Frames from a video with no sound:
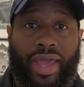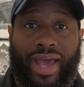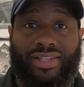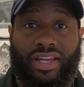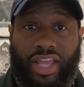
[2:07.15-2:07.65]

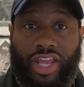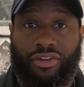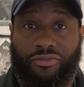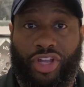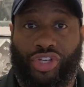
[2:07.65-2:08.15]
as an
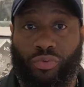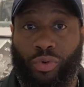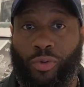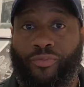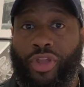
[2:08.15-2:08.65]

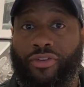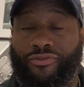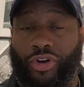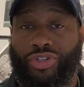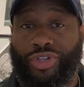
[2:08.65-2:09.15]
individual
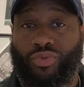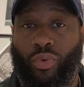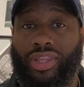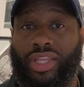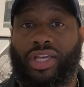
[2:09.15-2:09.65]
versus
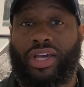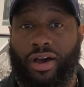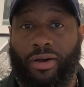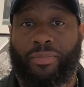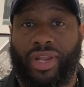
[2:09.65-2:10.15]
what the
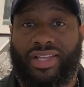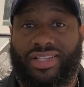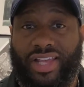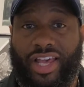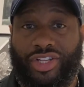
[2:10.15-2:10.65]
company
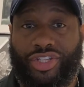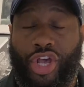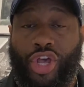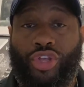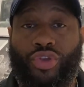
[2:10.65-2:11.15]
says
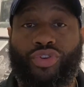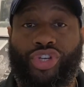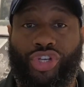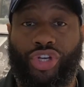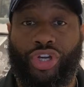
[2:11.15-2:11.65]
you
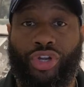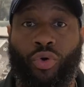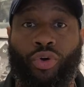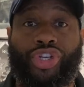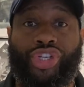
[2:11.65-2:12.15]
should
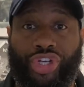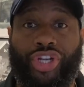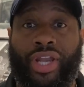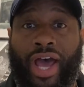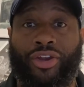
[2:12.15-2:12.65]
or
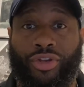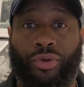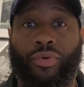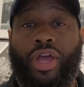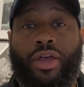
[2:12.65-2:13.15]
should not do.